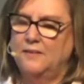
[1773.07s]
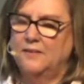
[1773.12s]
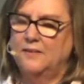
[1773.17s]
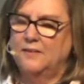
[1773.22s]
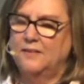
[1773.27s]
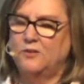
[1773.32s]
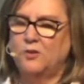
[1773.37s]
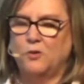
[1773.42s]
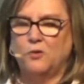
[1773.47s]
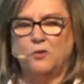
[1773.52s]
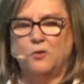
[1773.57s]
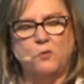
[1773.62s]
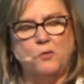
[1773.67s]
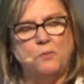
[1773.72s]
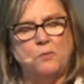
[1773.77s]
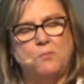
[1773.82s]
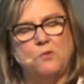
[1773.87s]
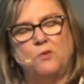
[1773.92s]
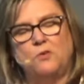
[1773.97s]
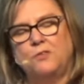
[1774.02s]
And so as
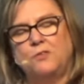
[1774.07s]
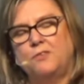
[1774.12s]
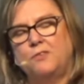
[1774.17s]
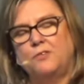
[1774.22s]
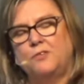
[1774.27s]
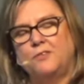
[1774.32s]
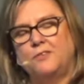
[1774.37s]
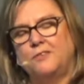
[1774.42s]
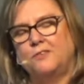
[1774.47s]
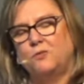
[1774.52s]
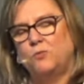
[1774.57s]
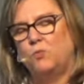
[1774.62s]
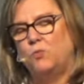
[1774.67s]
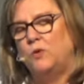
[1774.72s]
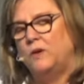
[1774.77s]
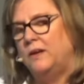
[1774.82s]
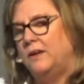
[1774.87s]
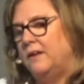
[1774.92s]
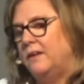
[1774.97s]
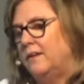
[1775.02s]
we move through this
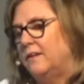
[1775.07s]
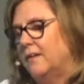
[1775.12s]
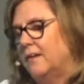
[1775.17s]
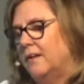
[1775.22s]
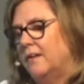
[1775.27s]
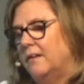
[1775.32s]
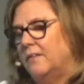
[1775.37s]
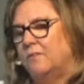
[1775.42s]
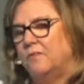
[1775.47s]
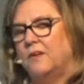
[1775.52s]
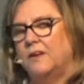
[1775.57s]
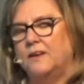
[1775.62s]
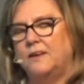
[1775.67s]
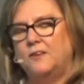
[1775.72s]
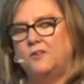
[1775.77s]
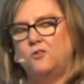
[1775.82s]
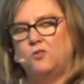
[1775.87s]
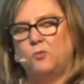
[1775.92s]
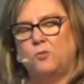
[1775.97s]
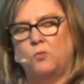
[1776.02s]
week, I invite
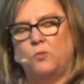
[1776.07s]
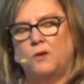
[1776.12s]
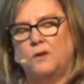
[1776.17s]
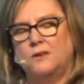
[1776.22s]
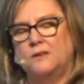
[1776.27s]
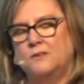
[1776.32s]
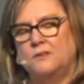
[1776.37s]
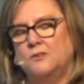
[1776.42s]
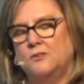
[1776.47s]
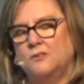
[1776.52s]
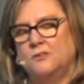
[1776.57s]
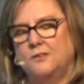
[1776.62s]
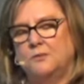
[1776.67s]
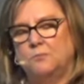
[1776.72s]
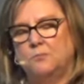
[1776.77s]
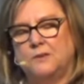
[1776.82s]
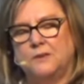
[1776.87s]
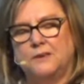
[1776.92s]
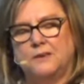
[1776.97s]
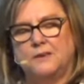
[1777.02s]
each one to
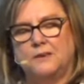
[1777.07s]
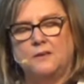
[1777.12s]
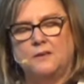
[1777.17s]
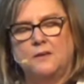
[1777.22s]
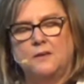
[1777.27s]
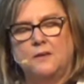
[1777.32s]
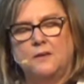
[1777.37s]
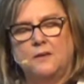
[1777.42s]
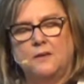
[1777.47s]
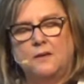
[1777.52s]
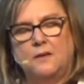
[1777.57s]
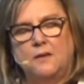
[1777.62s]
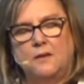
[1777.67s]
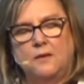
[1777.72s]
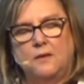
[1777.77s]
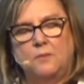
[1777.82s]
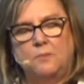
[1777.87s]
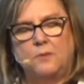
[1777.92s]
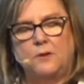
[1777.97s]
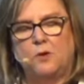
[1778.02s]
simply
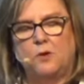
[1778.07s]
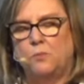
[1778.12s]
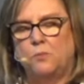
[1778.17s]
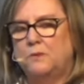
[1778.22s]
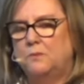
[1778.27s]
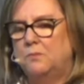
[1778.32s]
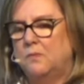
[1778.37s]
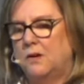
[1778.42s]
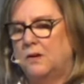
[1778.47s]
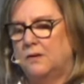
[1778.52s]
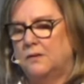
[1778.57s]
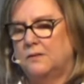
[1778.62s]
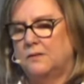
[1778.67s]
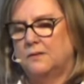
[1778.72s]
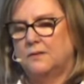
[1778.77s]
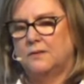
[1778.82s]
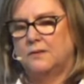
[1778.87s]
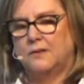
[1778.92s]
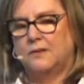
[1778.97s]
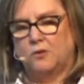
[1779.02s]
be
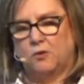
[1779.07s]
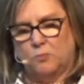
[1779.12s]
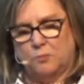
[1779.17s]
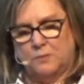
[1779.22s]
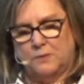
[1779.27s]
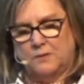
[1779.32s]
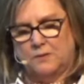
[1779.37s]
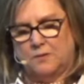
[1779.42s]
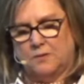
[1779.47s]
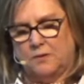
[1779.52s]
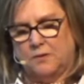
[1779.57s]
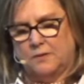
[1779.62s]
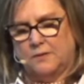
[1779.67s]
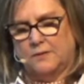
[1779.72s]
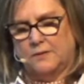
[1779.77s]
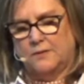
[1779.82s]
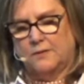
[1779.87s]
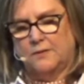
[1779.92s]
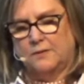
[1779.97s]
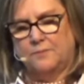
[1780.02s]
open-minded and
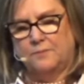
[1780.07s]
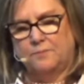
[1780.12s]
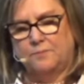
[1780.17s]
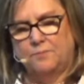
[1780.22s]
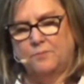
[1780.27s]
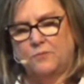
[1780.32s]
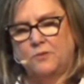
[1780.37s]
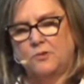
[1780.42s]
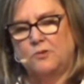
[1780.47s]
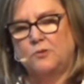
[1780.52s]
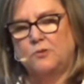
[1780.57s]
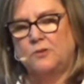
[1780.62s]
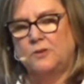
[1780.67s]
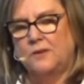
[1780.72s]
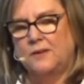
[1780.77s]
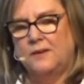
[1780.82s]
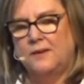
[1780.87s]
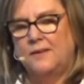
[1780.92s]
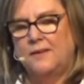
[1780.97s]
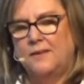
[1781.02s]
open-hearted, to
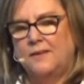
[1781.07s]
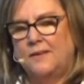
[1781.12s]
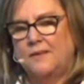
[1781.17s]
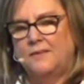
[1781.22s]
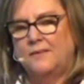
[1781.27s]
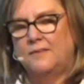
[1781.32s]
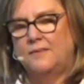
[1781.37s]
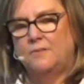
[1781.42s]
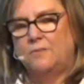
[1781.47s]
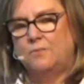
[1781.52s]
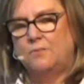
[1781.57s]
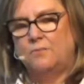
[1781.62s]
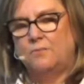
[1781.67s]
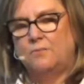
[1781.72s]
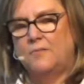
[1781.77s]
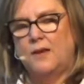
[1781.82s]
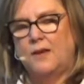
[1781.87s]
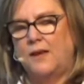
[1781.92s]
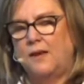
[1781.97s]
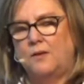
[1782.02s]

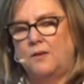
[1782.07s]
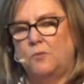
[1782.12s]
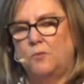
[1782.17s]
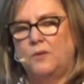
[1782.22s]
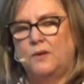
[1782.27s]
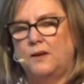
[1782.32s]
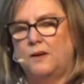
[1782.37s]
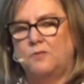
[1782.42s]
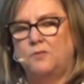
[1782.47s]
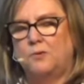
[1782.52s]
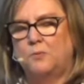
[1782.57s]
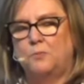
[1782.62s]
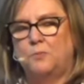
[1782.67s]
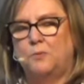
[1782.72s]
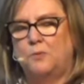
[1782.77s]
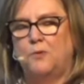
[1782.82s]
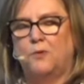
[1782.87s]
take whatever